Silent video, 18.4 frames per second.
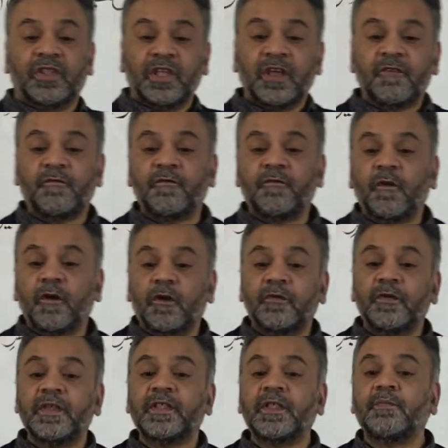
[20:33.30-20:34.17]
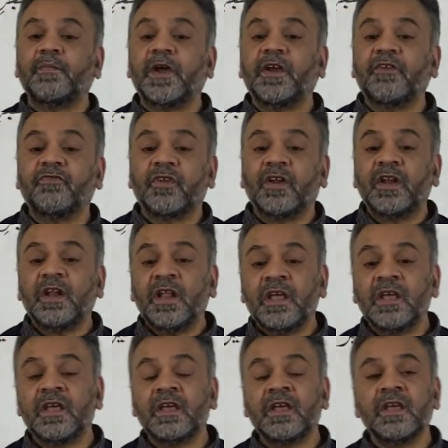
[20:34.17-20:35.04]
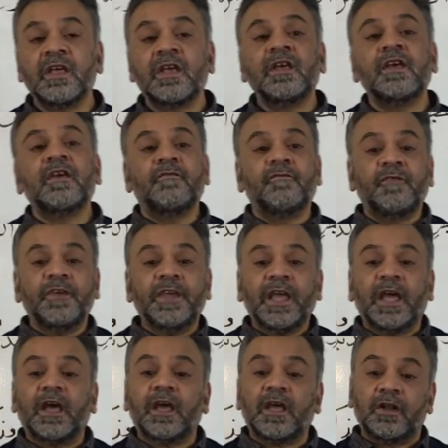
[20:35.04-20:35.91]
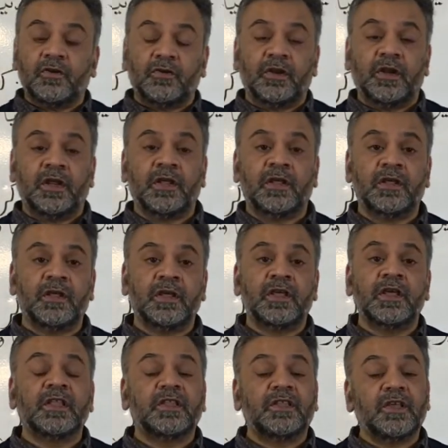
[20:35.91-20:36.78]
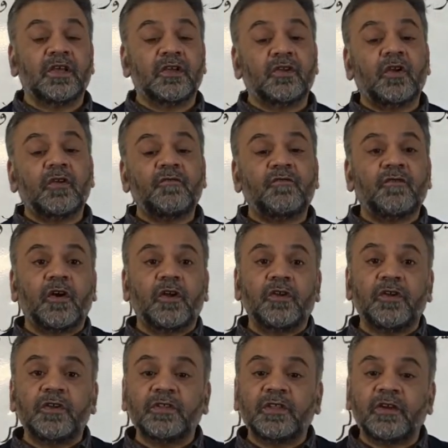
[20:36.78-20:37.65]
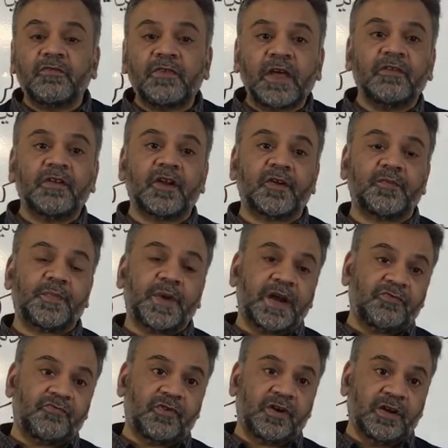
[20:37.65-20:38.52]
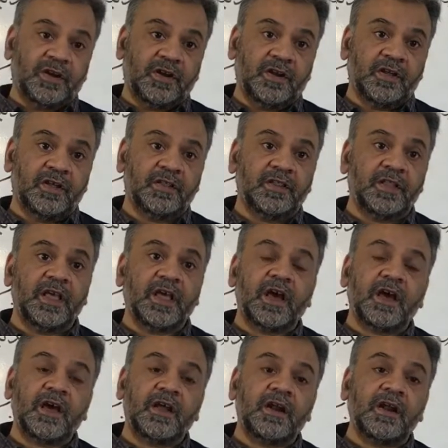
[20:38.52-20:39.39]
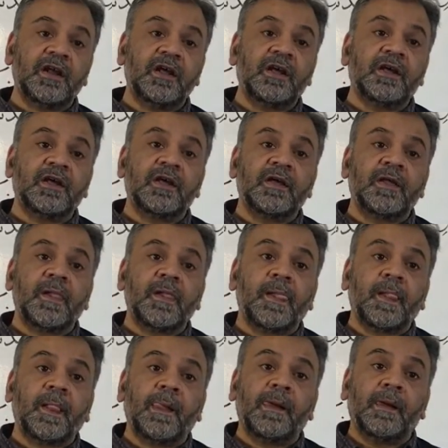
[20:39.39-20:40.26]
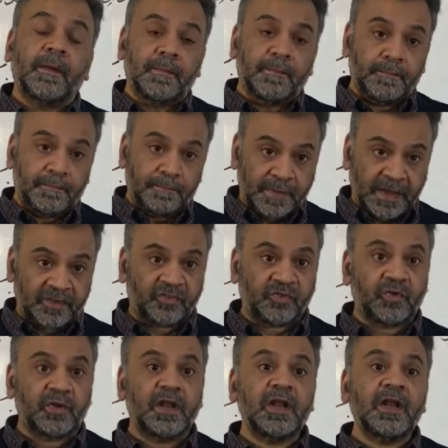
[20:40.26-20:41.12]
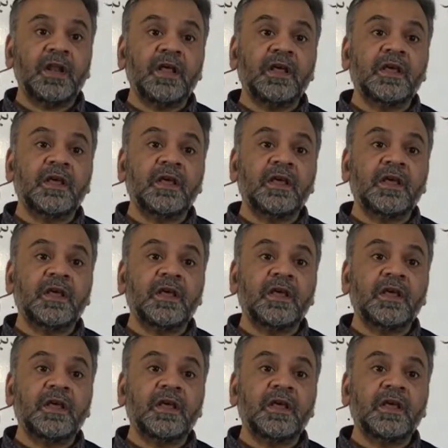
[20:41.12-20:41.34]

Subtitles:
are following the pattern fi'alun. They are not following the regular pattern. They are masculine,